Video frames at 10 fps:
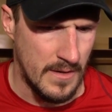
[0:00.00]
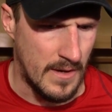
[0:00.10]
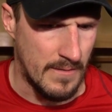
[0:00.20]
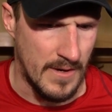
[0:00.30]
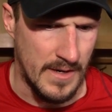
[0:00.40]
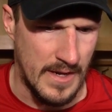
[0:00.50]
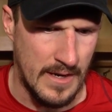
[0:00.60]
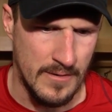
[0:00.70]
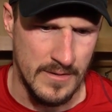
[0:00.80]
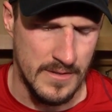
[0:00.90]
not right
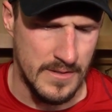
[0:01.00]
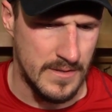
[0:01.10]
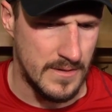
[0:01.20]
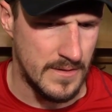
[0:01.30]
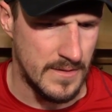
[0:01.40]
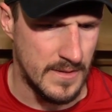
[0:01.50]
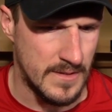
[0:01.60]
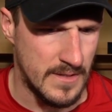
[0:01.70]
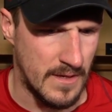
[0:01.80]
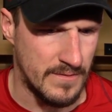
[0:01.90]
now. It's
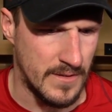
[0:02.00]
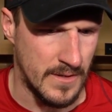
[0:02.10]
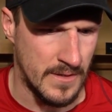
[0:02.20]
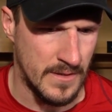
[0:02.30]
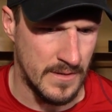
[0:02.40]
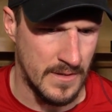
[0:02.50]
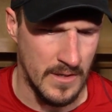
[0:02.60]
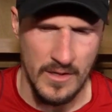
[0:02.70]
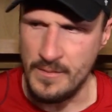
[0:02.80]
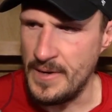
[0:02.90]
it's tough to to
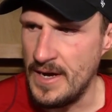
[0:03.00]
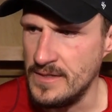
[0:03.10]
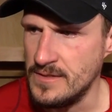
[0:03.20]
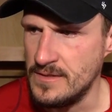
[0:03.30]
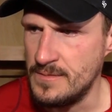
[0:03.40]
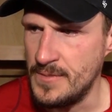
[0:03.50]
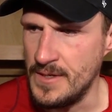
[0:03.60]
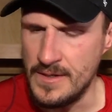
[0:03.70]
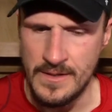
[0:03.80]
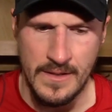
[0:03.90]
look past, but